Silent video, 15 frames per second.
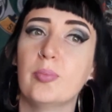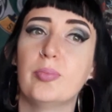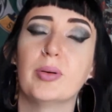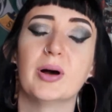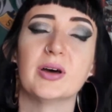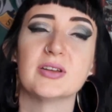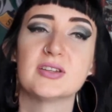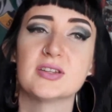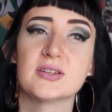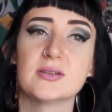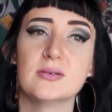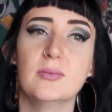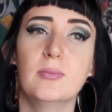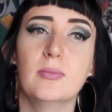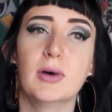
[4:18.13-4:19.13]
but
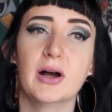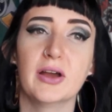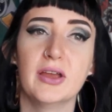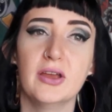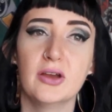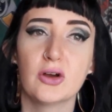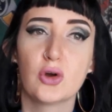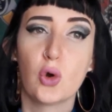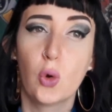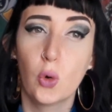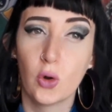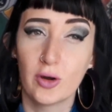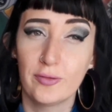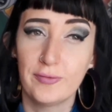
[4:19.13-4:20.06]
my core